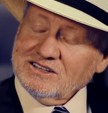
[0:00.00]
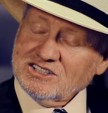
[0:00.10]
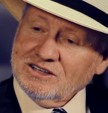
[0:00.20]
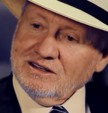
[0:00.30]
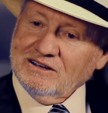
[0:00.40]

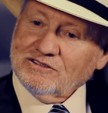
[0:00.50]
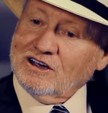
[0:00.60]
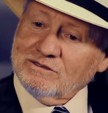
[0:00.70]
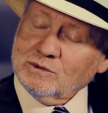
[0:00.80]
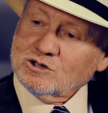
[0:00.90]
see if
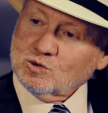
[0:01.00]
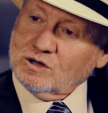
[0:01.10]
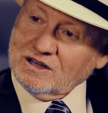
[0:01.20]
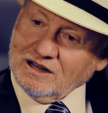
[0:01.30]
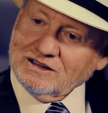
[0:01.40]
governments
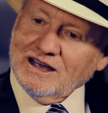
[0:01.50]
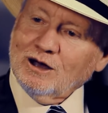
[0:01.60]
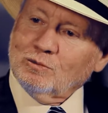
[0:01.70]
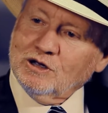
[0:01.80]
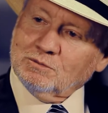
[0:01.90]
will
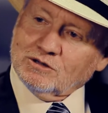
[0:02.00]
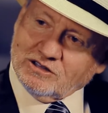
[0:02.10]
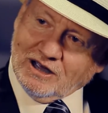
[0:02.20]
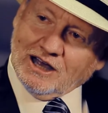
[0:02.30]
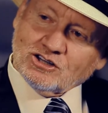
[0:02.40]
allow people
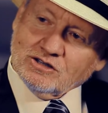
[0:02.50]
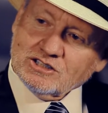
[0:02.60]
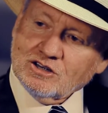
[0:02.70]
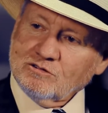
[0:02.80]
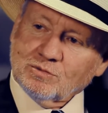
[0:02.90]
to
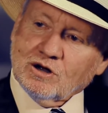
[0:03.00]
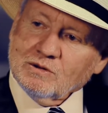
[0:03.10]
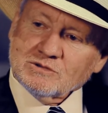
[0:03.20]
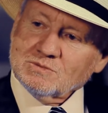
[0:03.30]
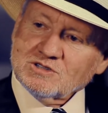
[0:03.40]
actually solve
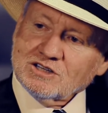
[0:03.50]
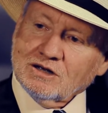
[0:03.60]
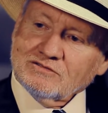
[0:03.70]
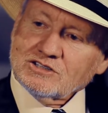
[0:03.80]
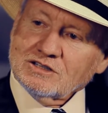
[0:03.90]
problems
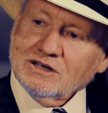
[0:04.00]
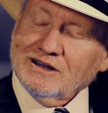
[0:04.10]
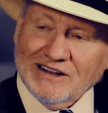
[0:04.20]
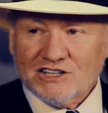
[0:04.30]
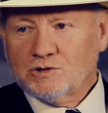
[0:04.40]
themselves.
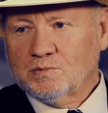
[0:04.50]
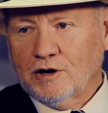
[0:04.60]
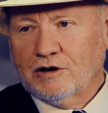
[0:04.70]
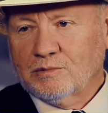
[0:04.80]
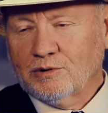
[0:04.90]
And that's
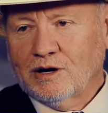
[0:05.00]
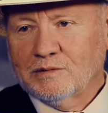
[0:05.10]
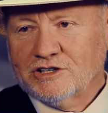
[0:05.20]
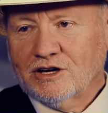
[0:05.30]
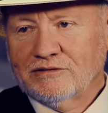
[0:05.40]
part of the
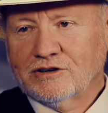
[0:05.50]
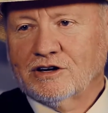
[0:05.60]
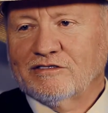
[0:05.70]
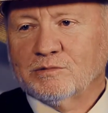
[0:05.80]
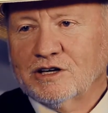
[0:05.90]
problem, is often
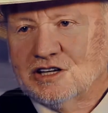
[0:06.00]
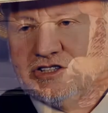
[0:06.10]
government